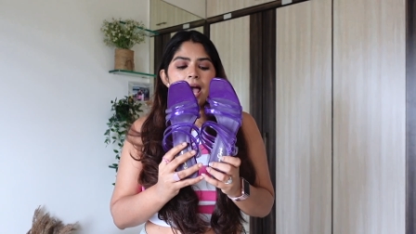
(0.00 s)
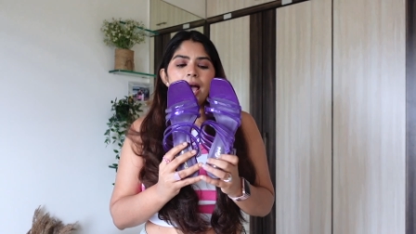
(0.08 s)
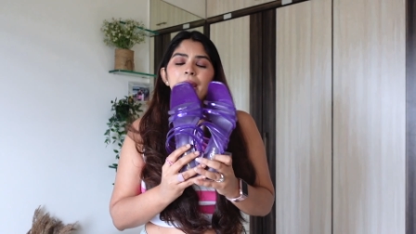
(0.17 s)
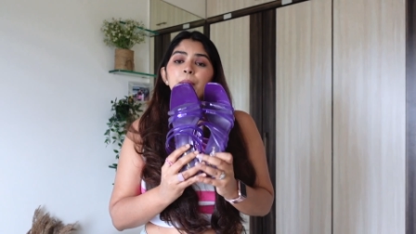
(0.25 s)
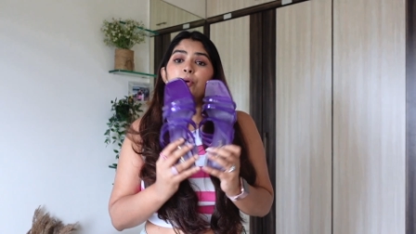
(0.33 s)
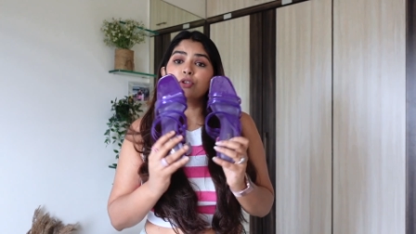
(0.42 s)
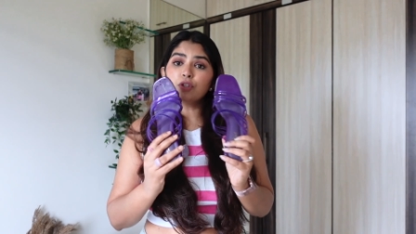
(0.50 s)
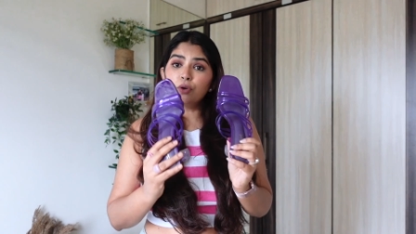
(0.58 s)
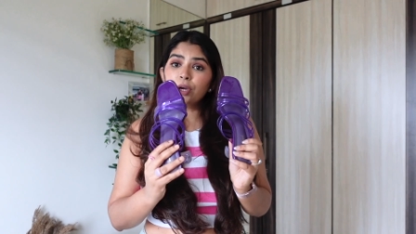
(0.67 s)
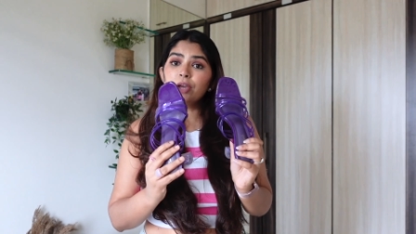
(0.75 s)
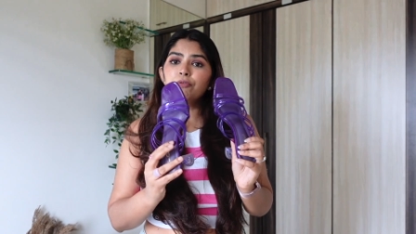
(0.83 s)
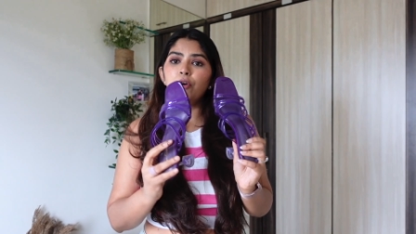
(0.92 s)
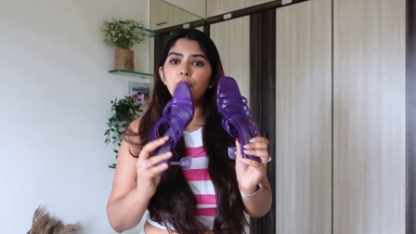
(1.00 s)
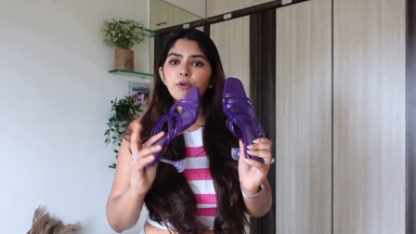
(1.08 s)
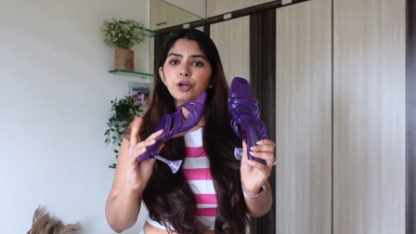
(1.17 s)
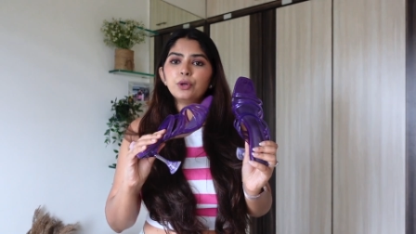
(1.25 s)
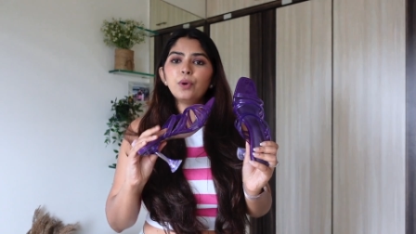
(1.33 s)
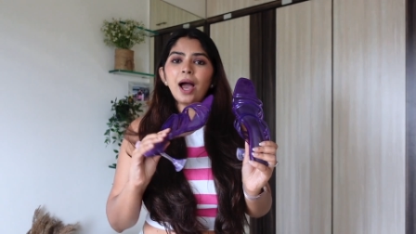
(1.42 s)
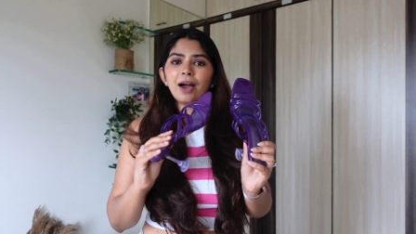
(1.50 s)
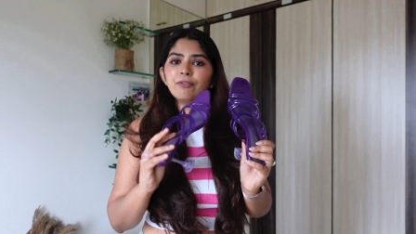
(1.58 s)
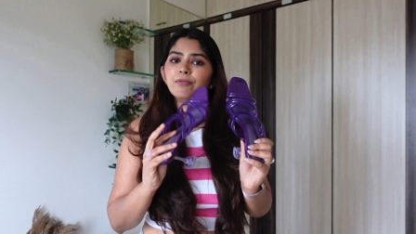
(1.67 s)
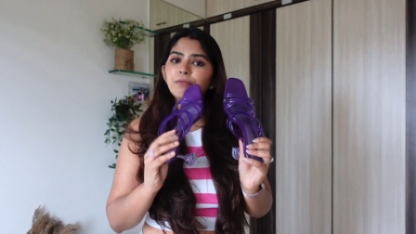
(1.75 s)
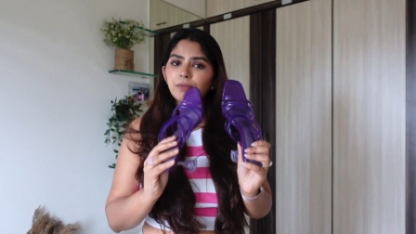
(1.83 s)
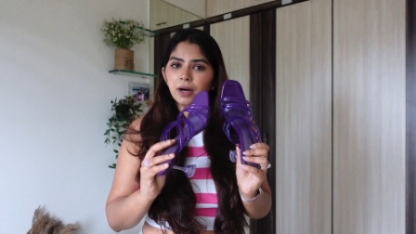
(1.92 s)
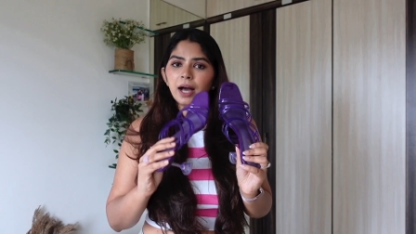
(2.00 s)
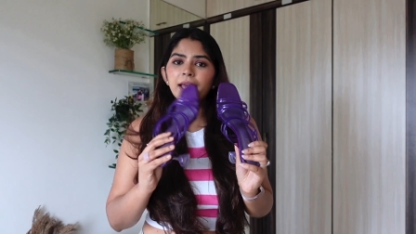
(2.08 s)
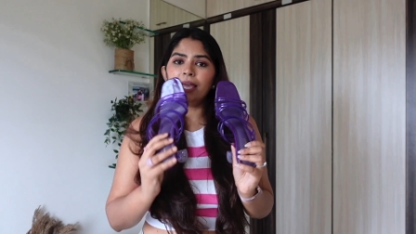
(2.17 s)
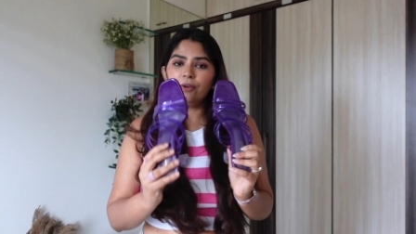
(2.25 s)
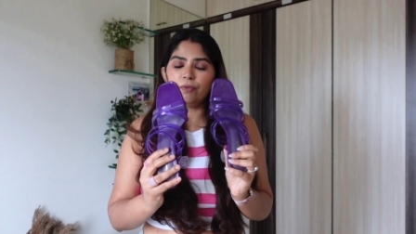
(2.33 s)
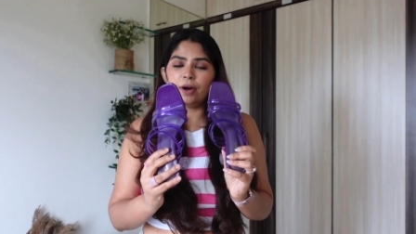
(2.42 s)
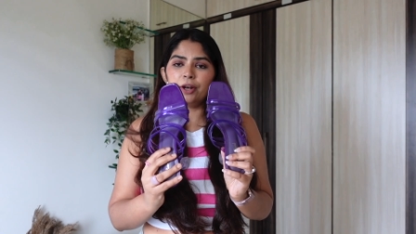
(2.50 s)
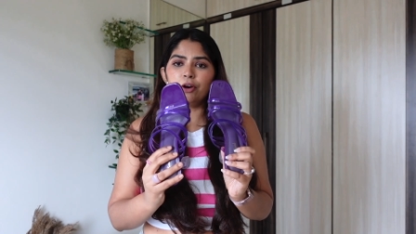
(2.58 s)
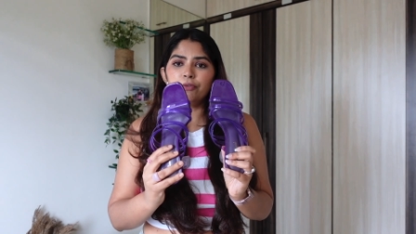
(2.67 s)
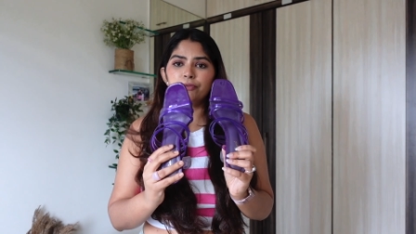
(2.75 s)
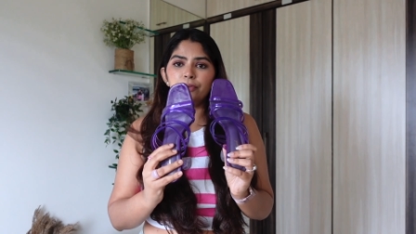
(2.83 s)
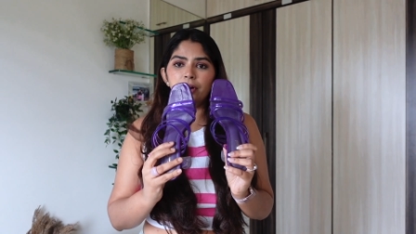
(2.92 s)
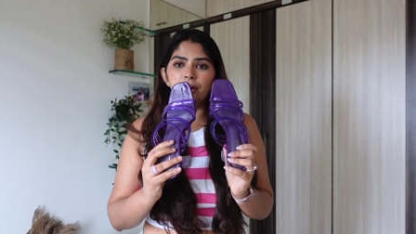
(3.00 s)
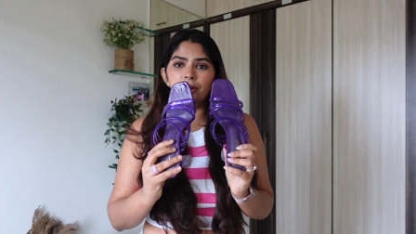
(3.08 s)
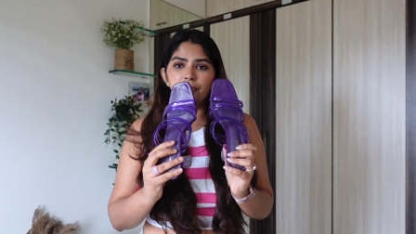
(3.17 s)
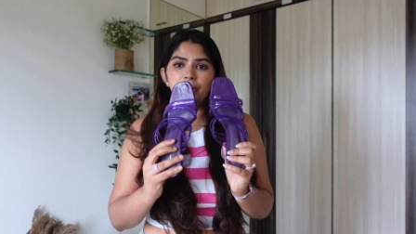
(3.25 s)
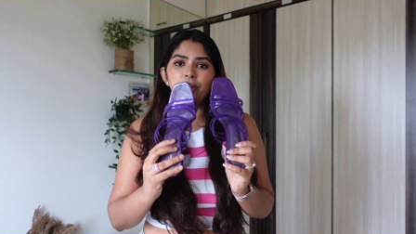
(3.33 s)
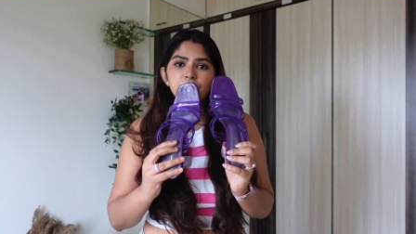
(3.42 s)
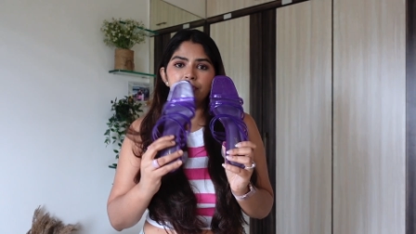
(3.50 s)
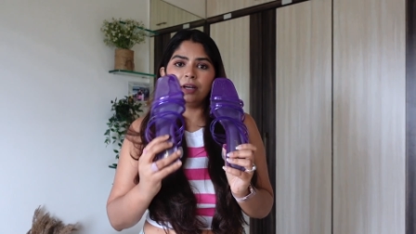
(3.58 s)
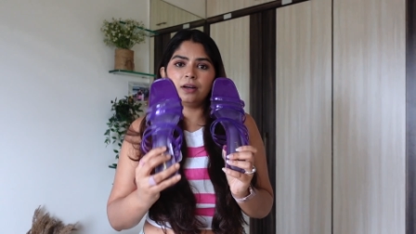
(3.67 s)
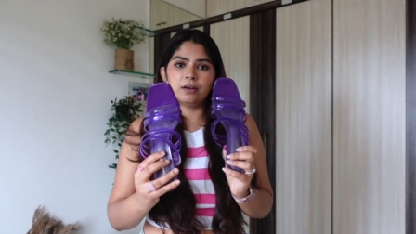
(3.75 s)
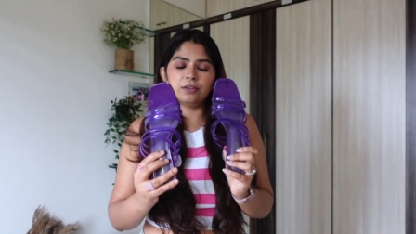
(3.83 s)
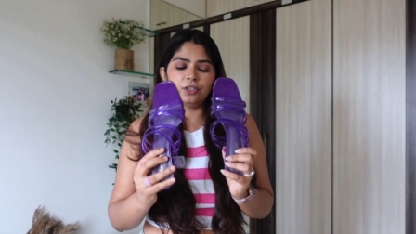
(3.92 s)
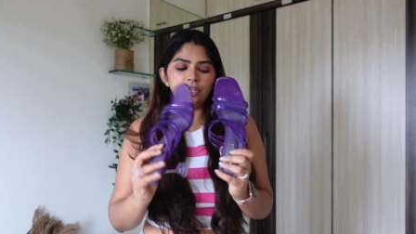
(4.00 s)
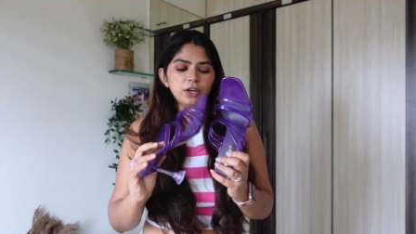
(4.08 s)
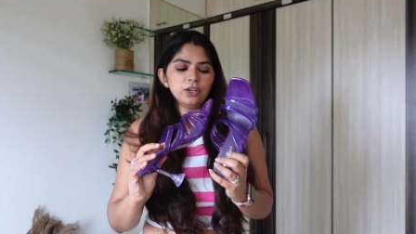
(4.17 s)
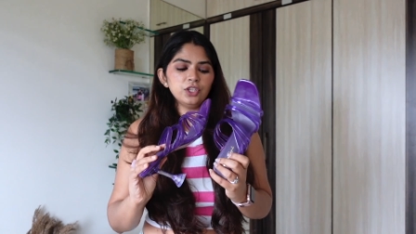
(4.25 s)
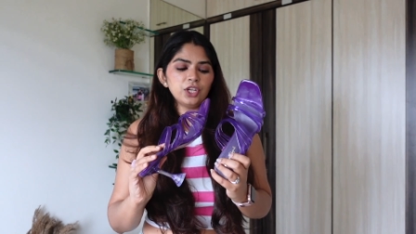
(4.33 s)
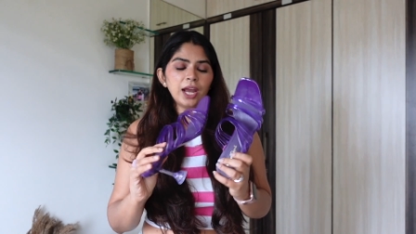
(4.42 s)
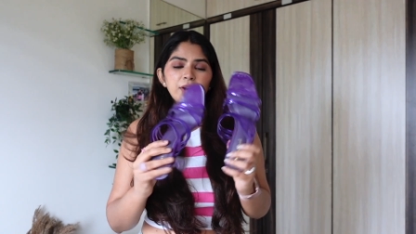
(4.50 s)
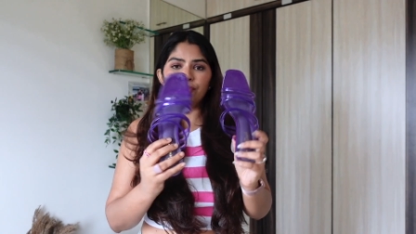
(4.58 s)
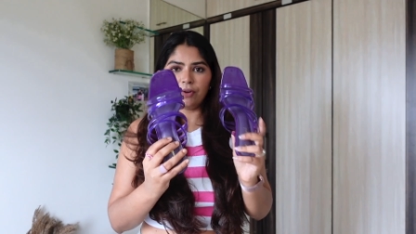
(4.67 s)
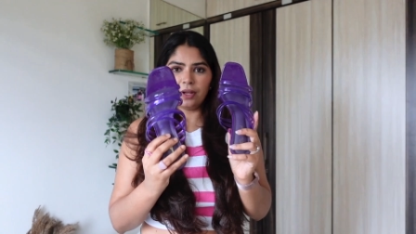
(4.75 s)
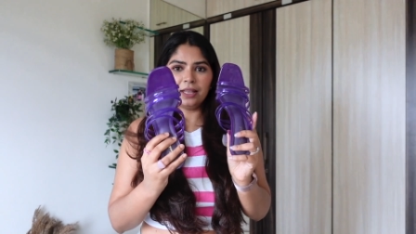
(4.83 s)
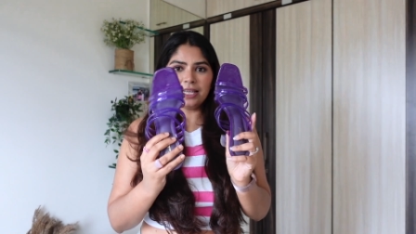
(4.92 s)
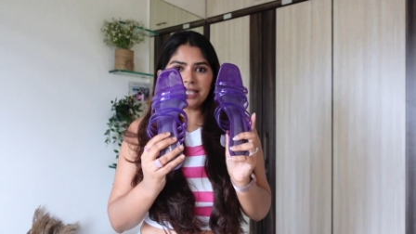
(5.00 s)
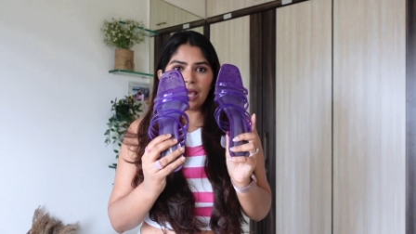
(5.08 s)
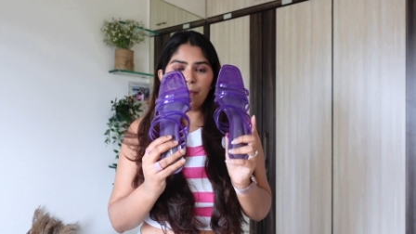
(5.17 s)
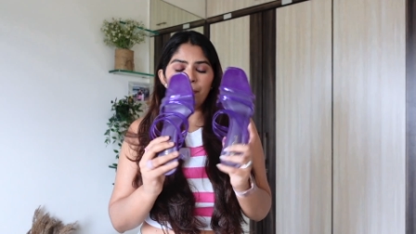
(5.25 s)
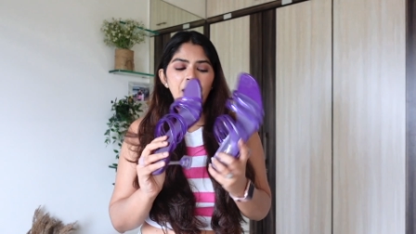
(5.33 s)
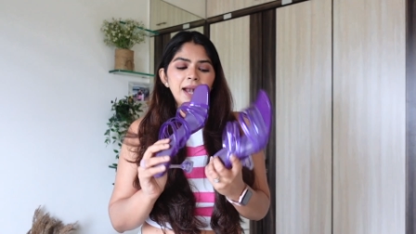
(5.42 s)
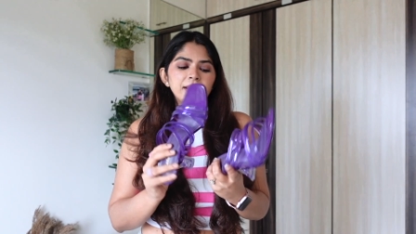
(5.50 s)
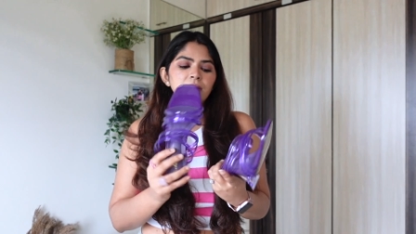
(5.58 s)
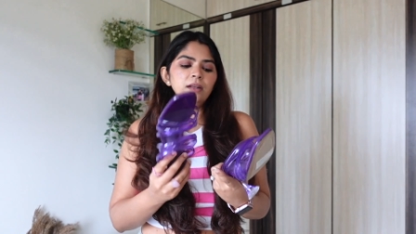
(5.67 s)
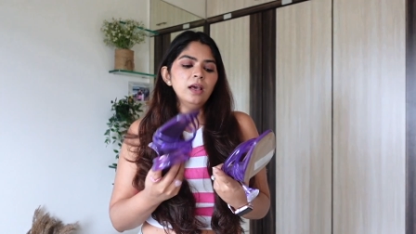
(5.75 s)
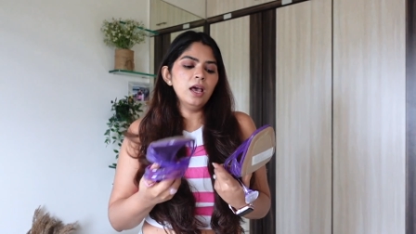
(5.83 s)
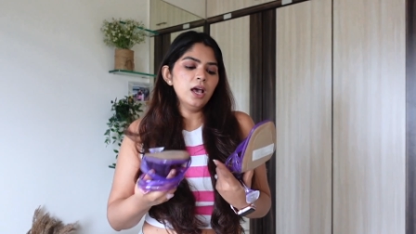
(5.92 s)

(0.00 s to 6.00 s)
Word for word: and I'm also looking forward to have again one of the, you know, shades in the same pattern.